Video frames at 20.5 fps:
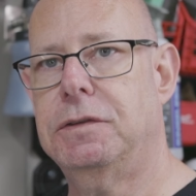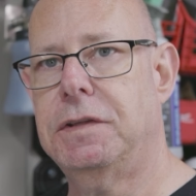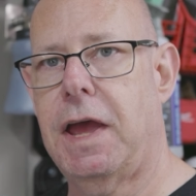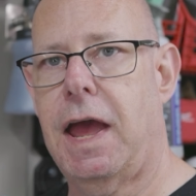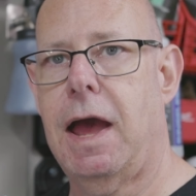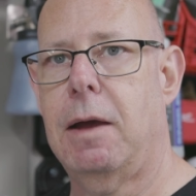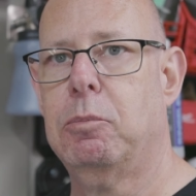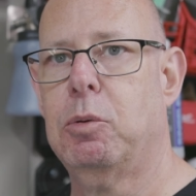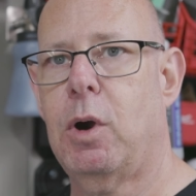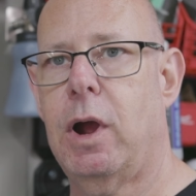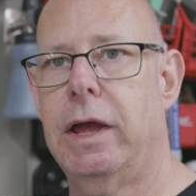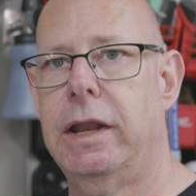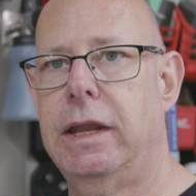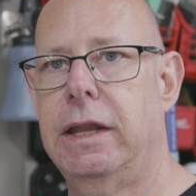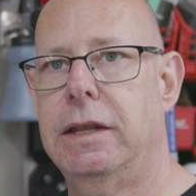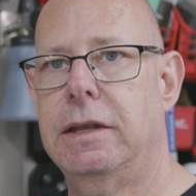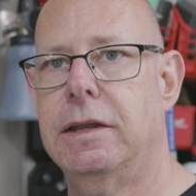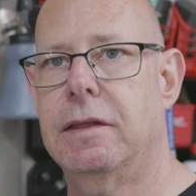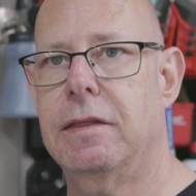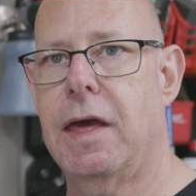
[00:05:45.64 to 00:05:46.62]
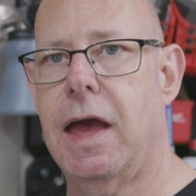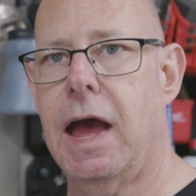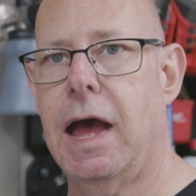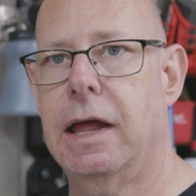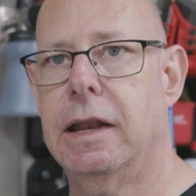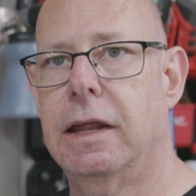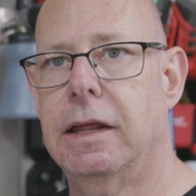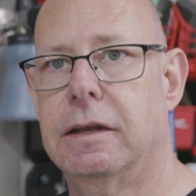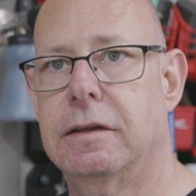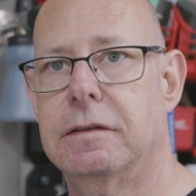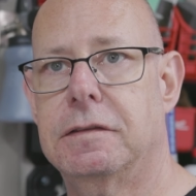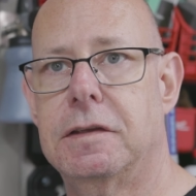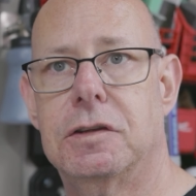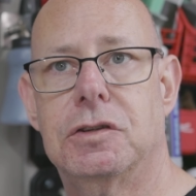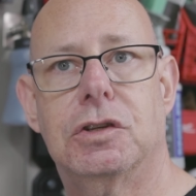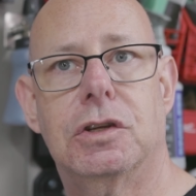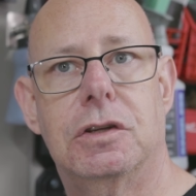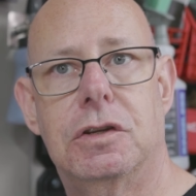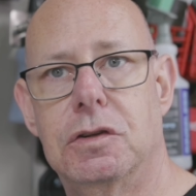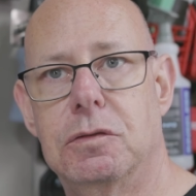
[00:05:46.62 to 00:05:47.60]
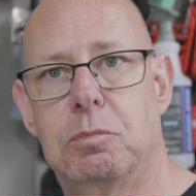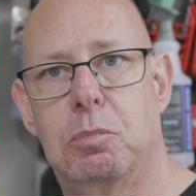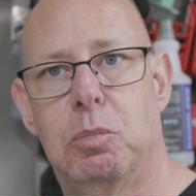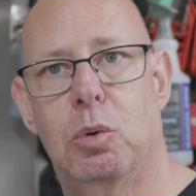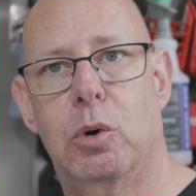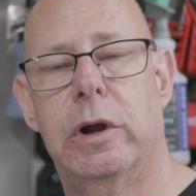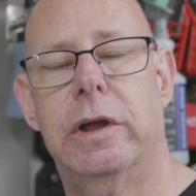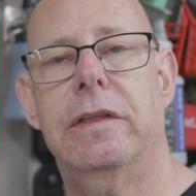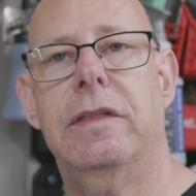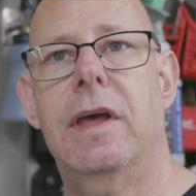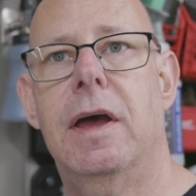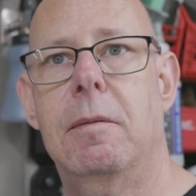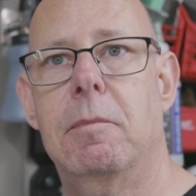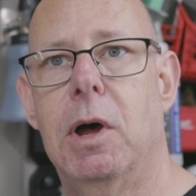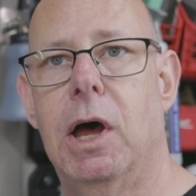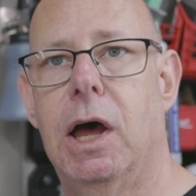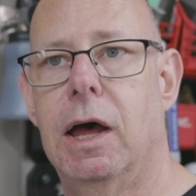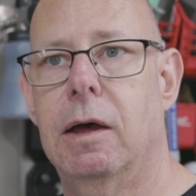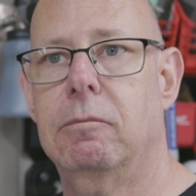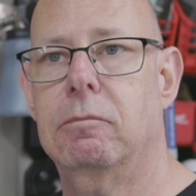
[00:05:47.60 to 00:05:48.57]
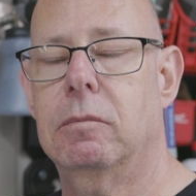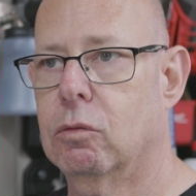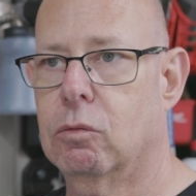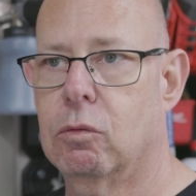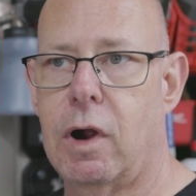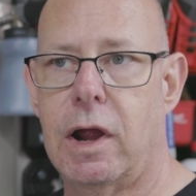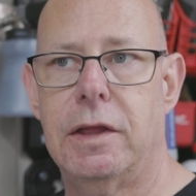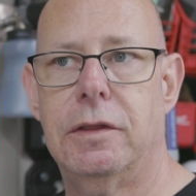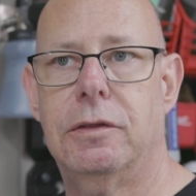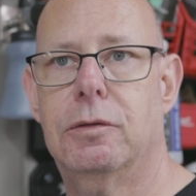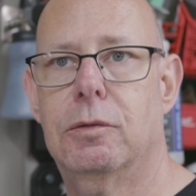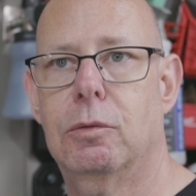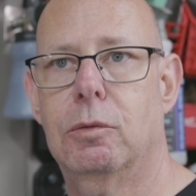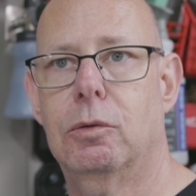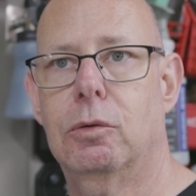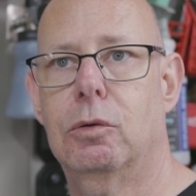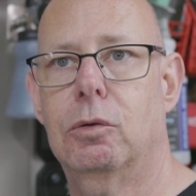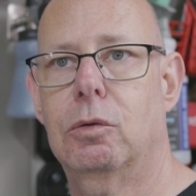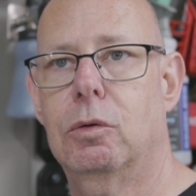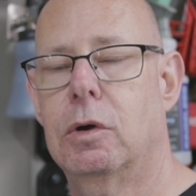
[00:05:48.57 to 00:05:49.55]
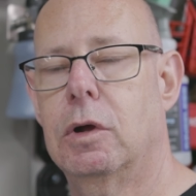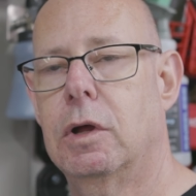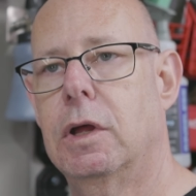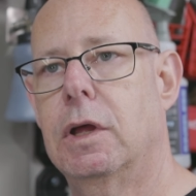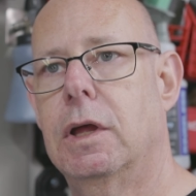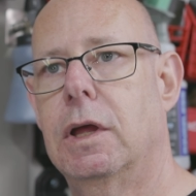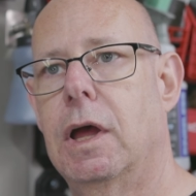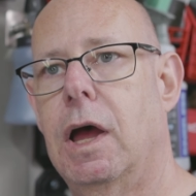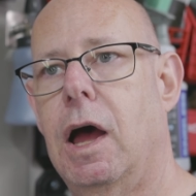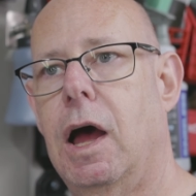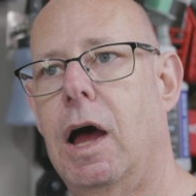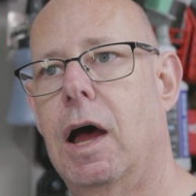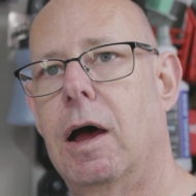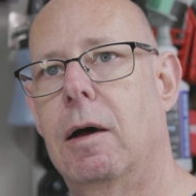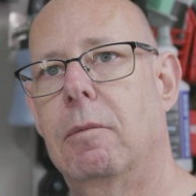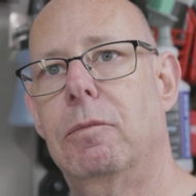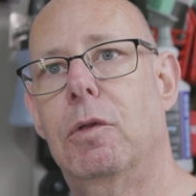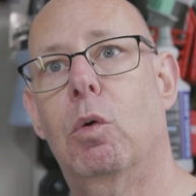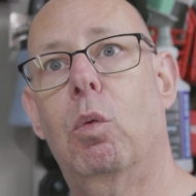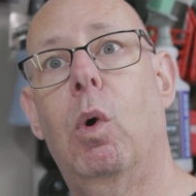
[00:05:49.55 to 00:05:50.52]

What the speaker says: tap right into that and essentially just bring them up right through the